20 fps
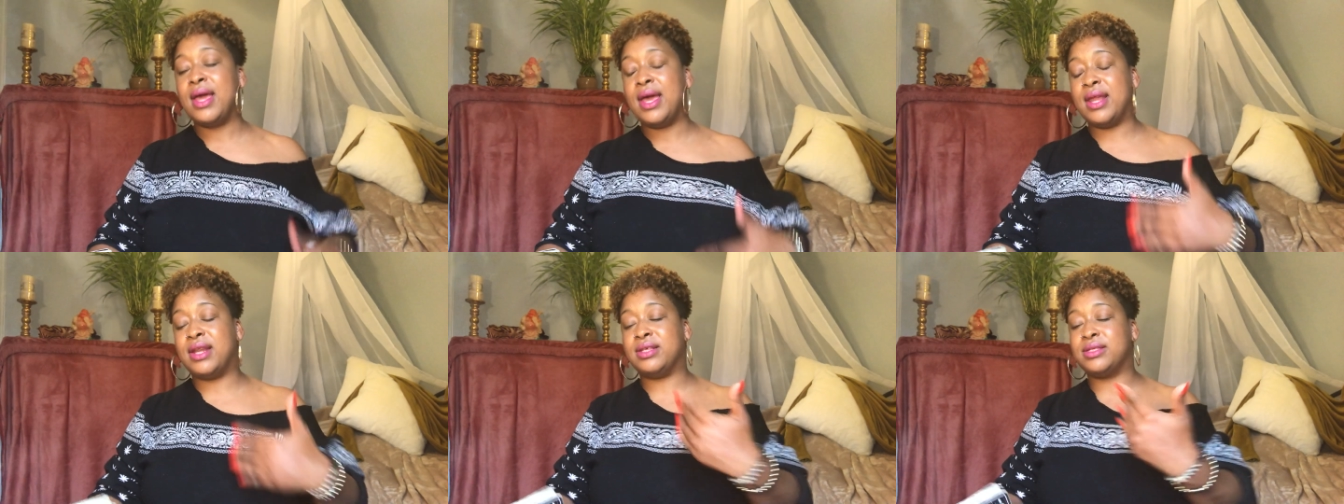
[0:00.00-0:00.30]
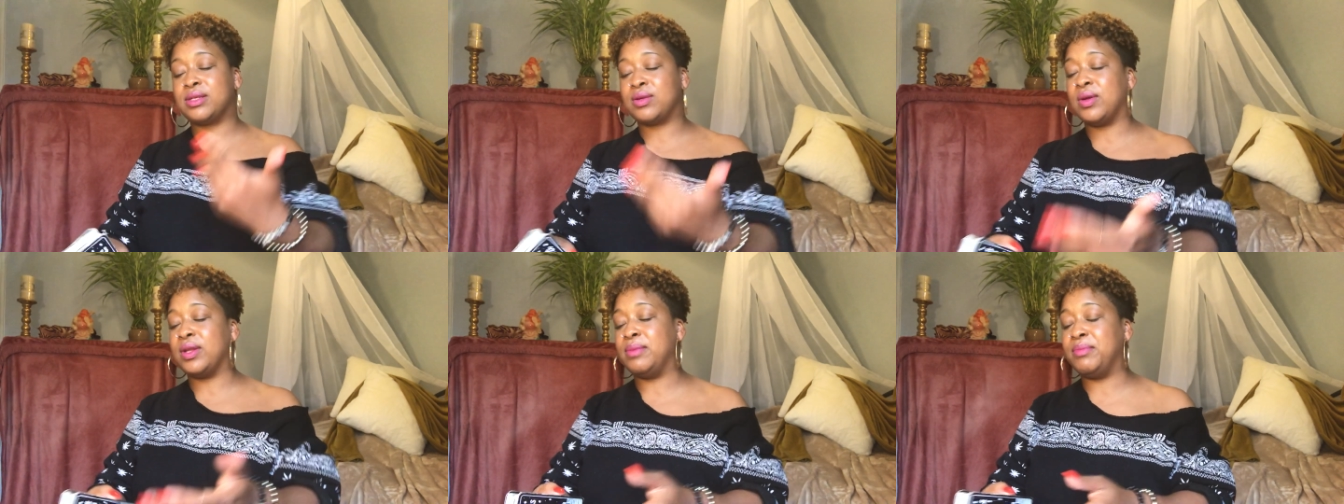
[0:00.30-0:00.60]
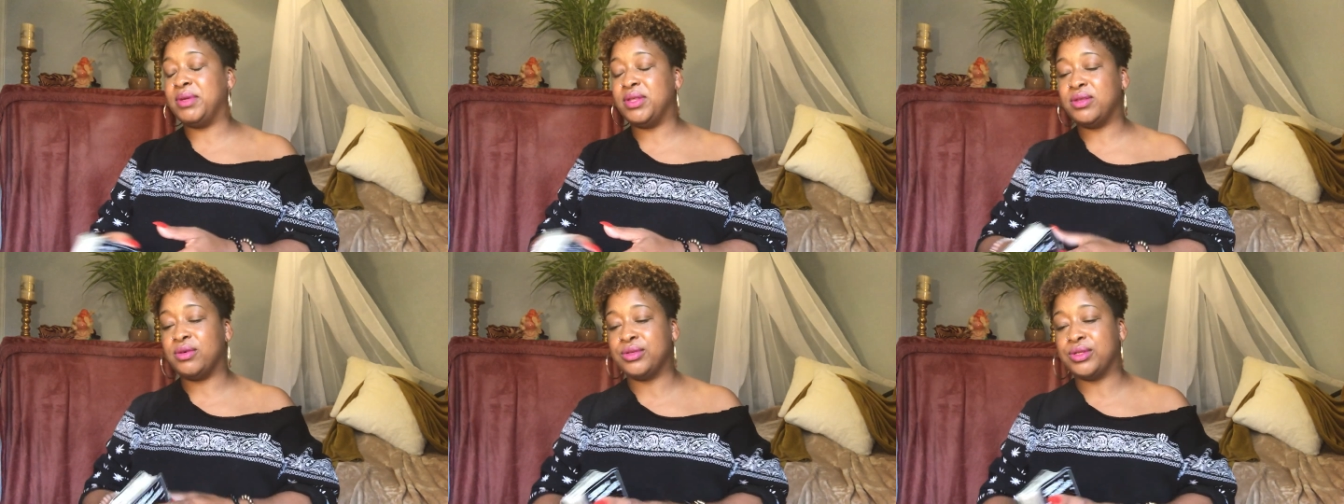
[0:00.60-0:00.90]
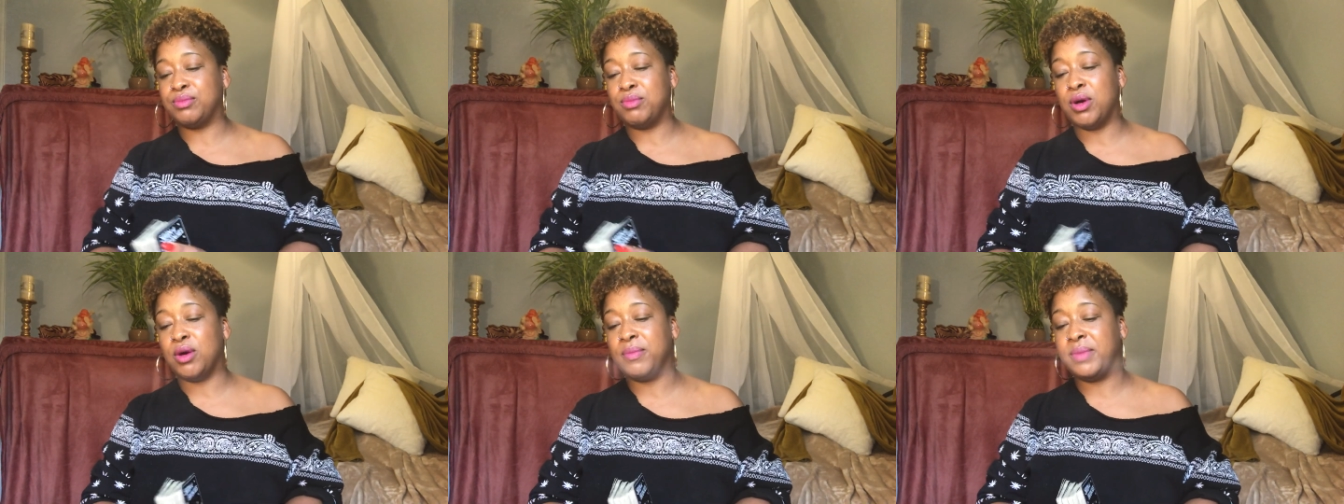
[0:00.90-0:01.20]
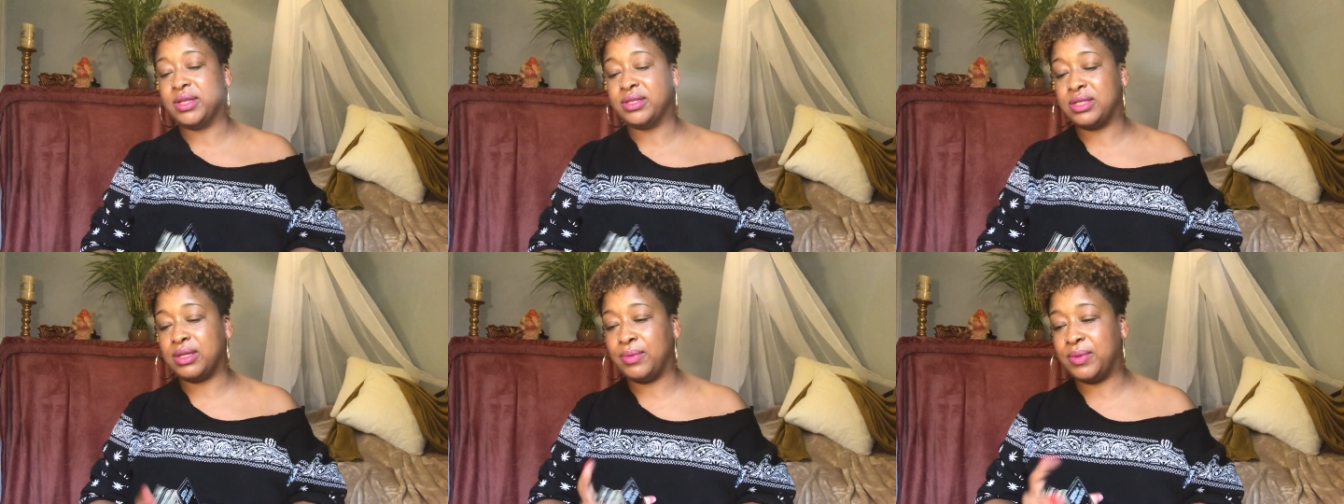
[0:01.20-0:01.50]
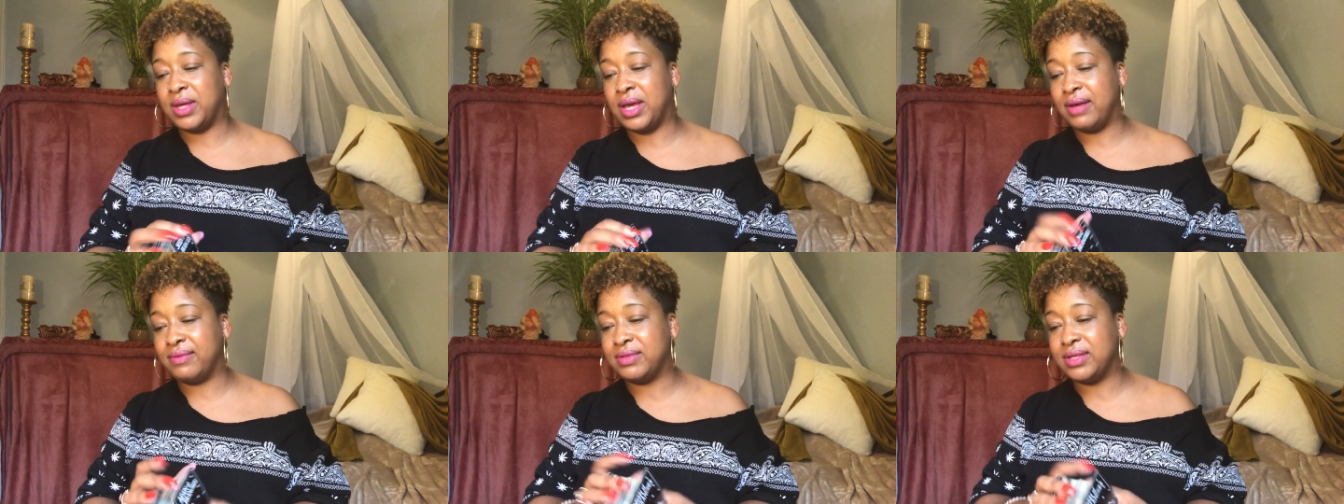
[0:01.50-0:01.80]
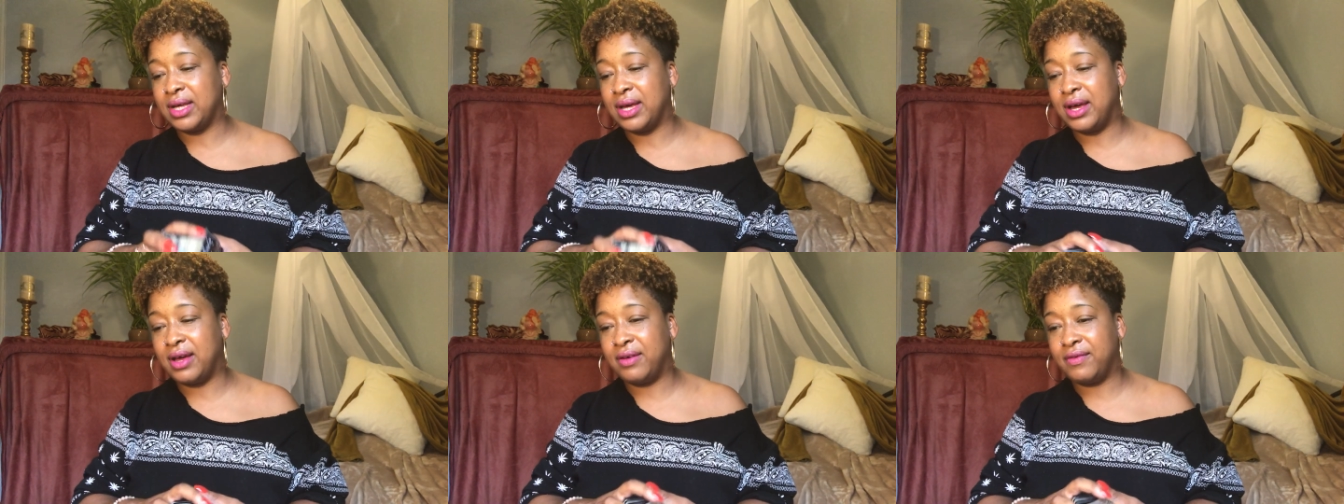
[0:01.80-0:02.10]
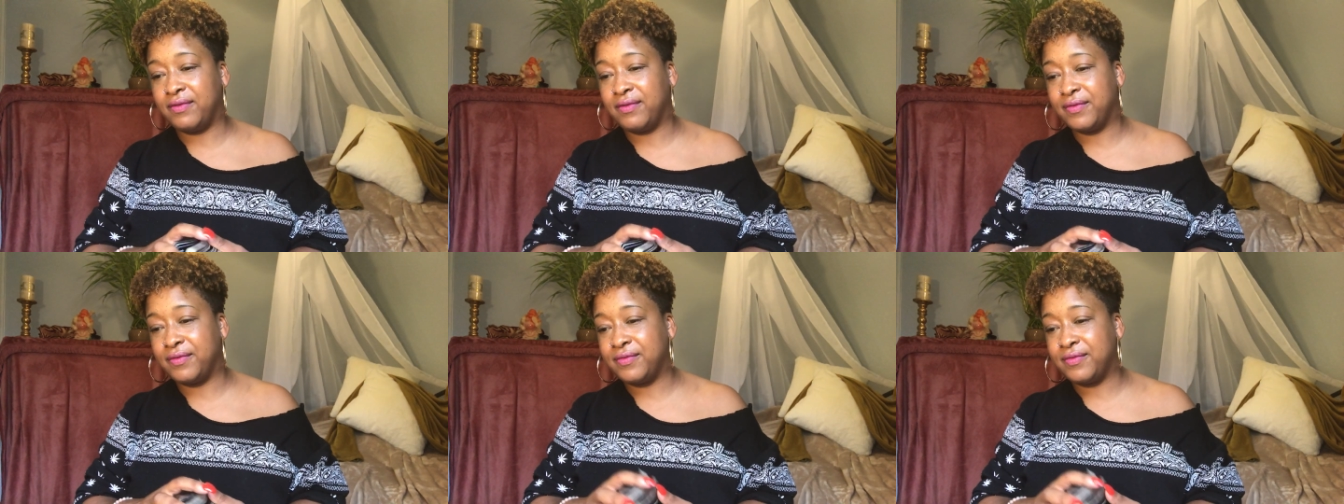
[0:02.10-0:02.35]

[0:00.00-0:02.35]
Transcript: And it's going to be those moments that we have to have.